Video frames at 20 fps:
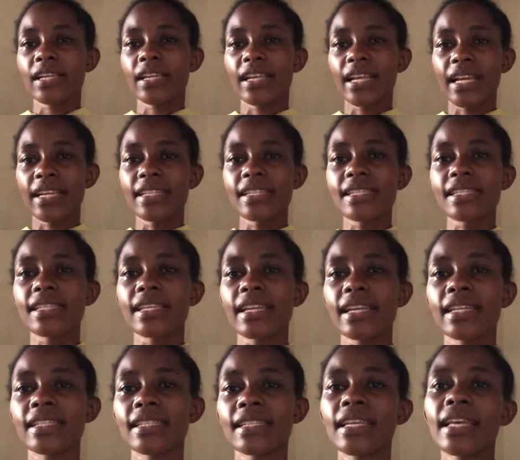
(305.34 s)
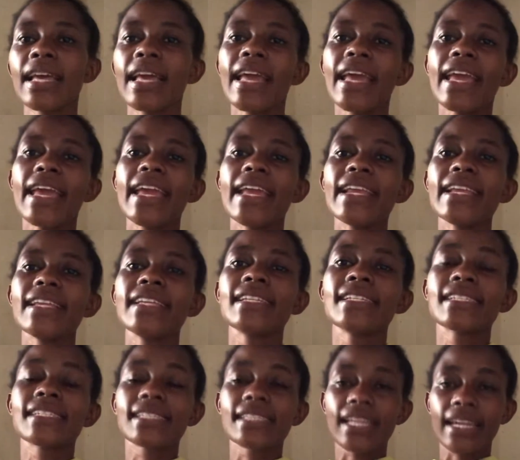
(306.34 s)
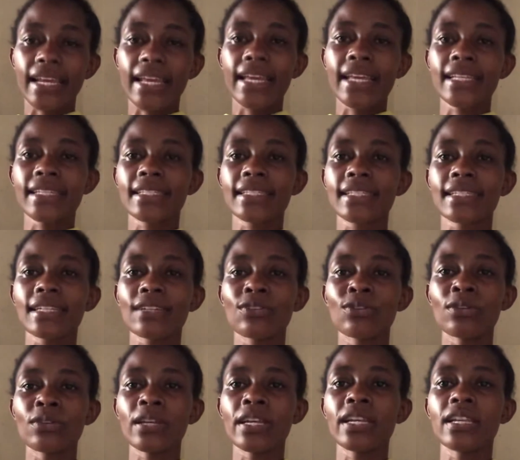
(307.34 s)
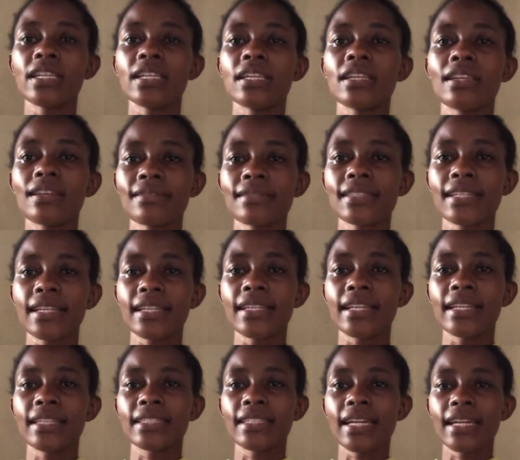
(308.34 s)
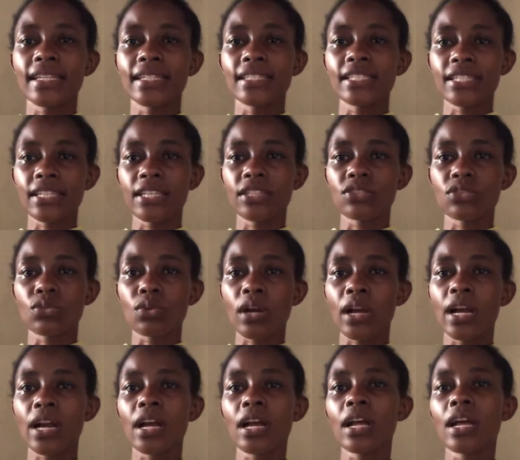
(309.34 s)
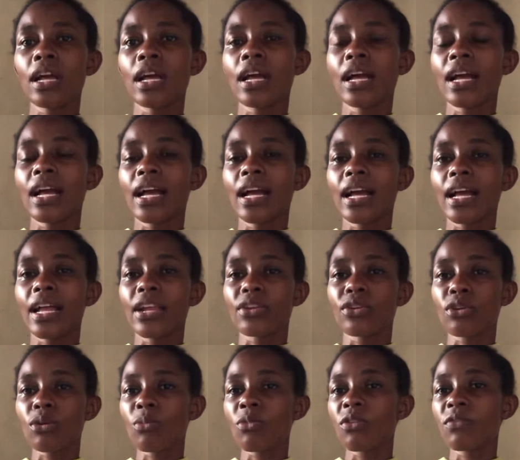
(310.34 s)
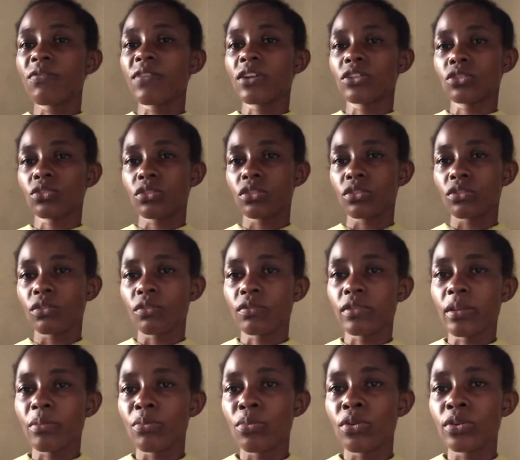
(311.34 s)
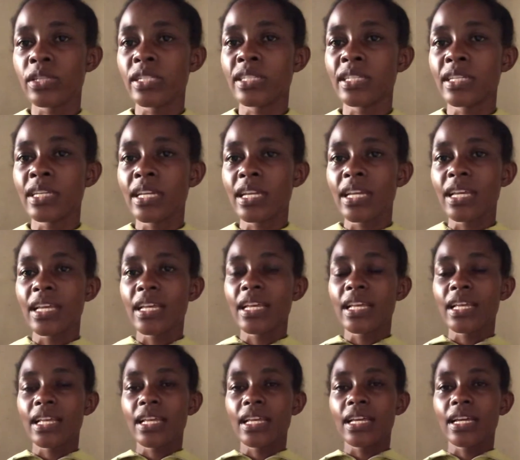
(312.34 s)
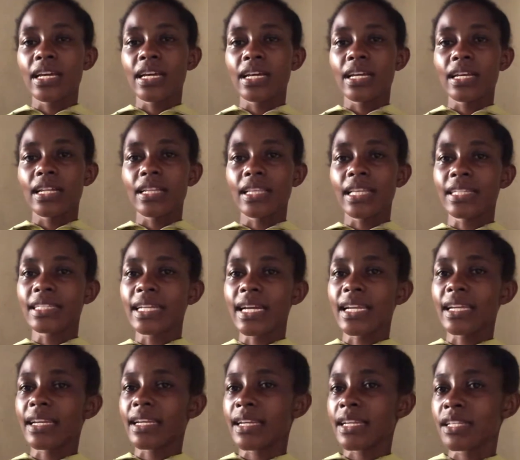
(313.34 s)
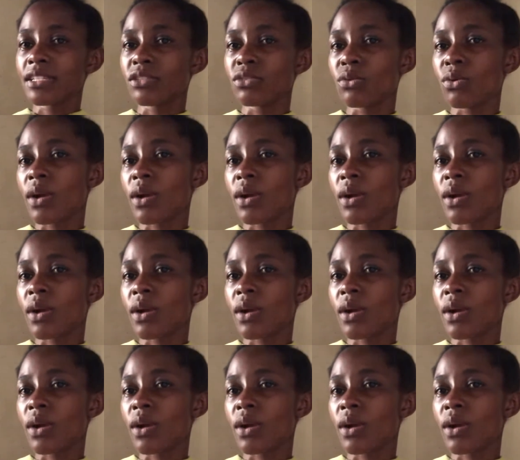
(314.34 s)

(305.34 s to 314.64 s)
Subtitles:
and stress. Any stress or any lifestyle that can change your normal functioning of the body, that can raise